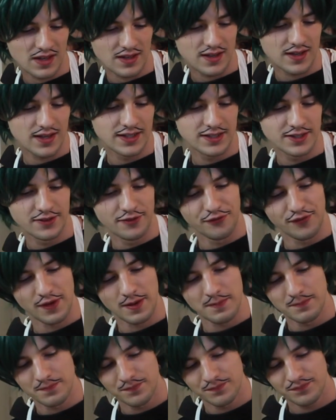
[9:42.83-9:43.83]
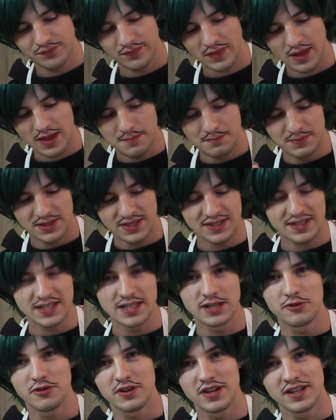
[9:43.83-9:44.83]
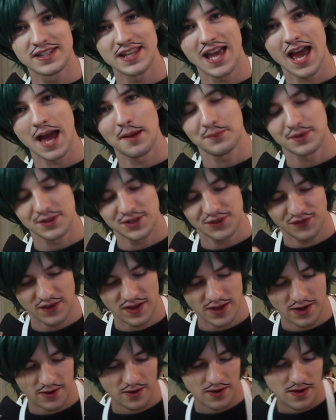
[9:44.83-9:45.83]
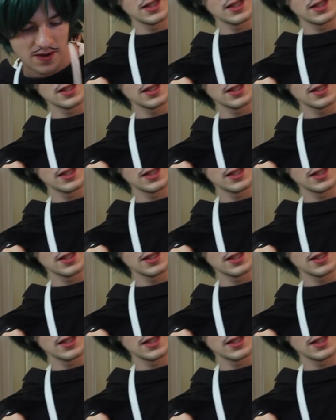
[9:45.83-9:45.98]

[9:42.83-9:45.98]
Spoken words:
a kind of mysterious atmosphere.